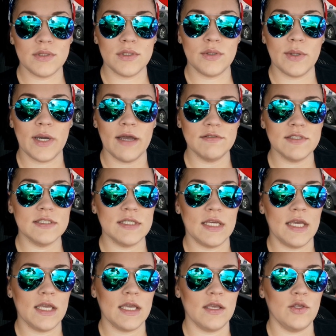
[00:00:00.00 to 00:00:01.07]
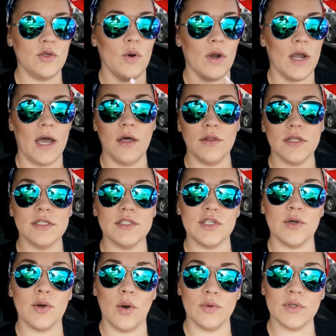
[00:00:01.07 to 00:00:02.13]
You have to take your health into
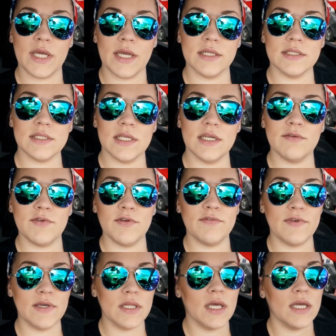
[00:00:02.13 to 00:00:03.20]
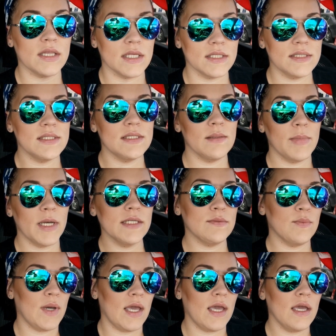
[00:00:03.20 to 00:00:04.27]
your own hands, and if you feel like this is the
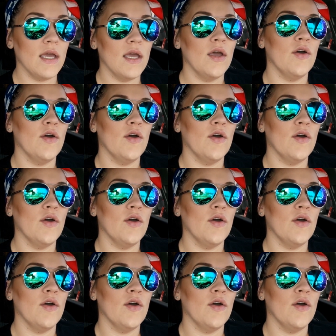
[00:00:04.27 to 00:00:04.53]
best way